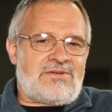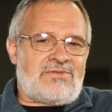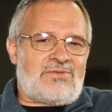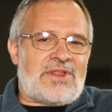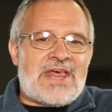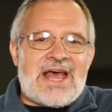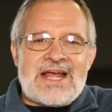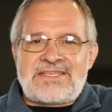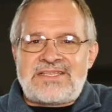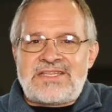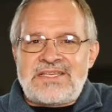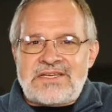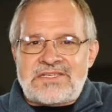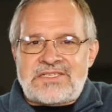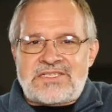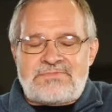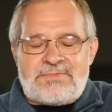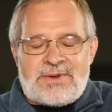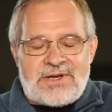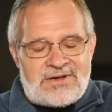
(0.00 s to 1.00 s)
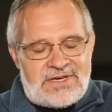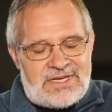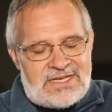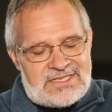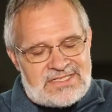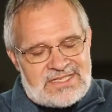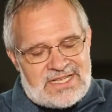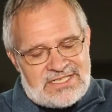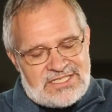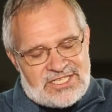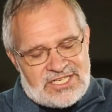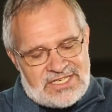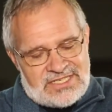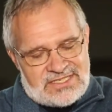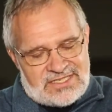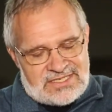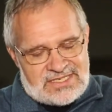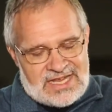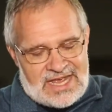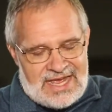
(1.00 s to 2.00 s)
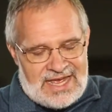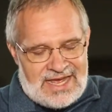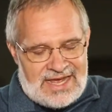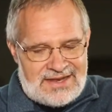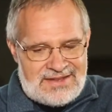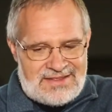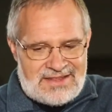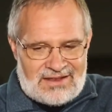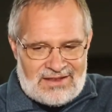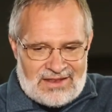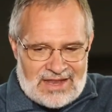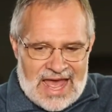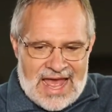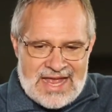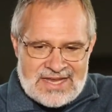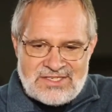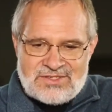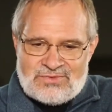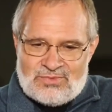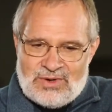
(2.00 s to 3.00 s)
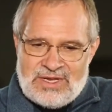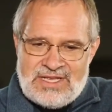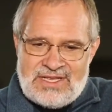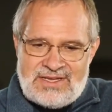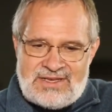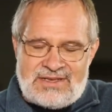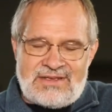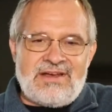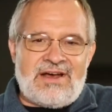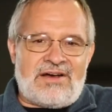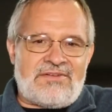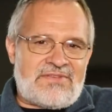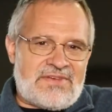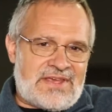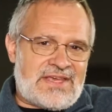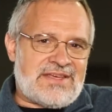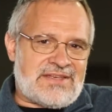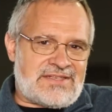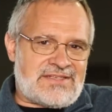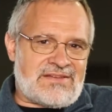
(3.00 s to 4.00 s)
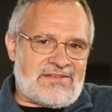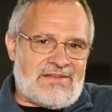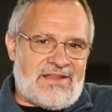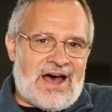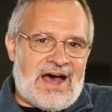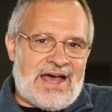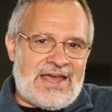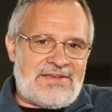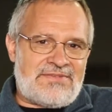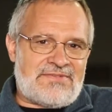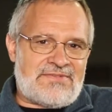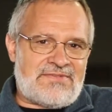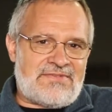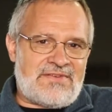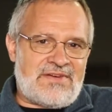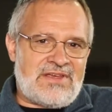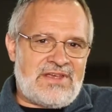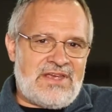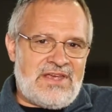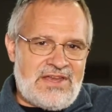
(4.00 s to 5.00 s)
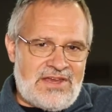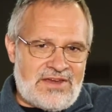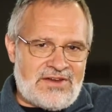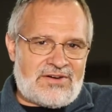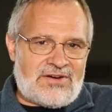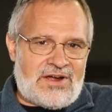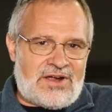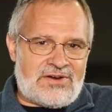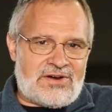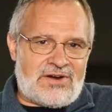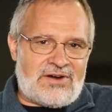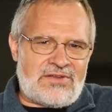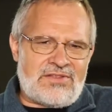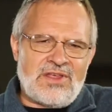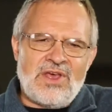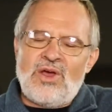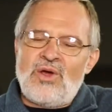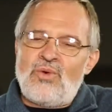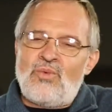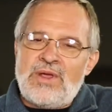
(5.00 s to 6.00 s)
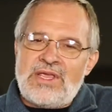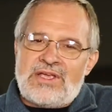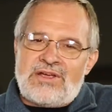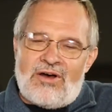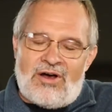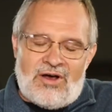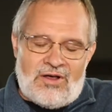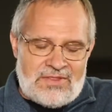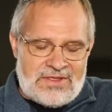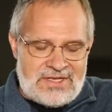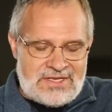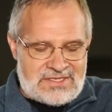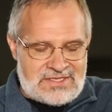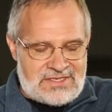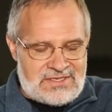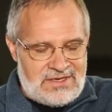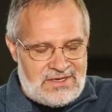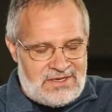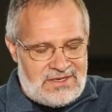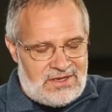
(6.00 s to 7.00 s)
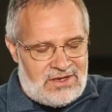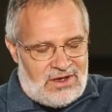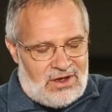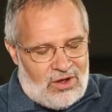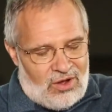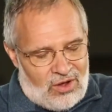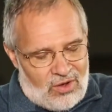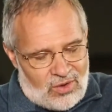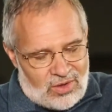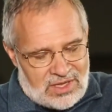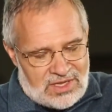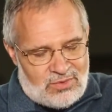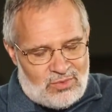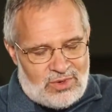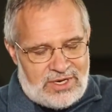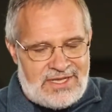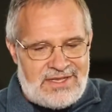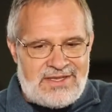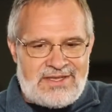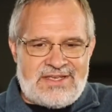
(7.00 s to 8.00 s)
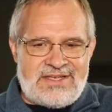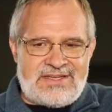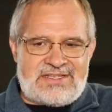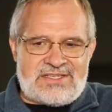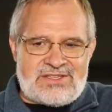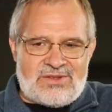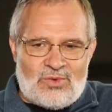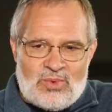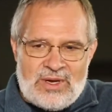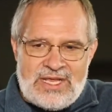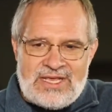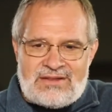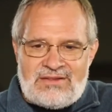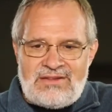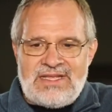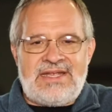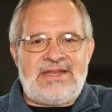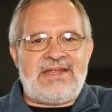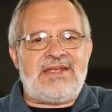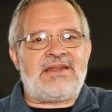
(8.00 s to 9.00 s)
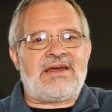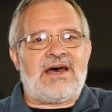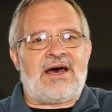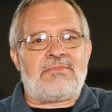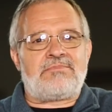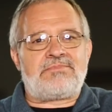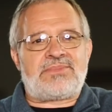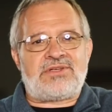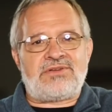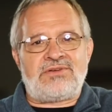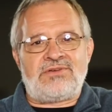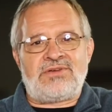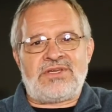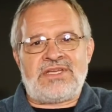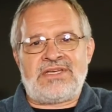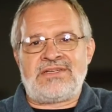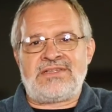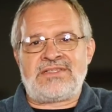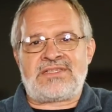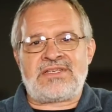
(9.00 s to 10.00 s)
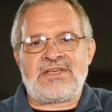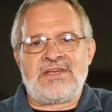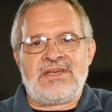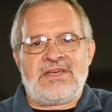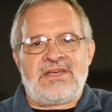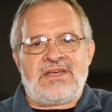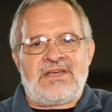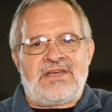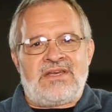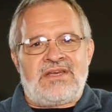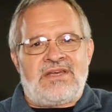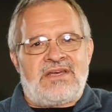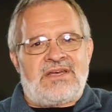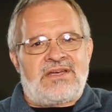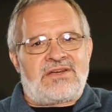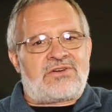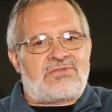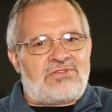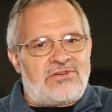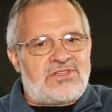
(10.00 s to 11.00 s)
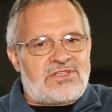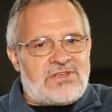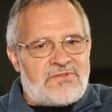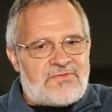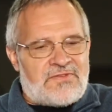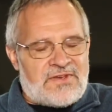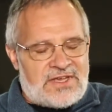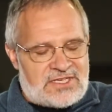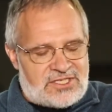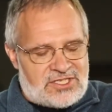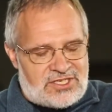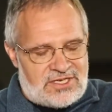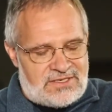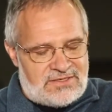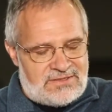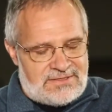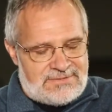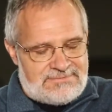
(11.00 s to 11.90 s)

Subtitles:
Well, that's the experience that Jesus had the last week of his life here on earth. We call this Holy Week. It's the week leading up to his crucifixion.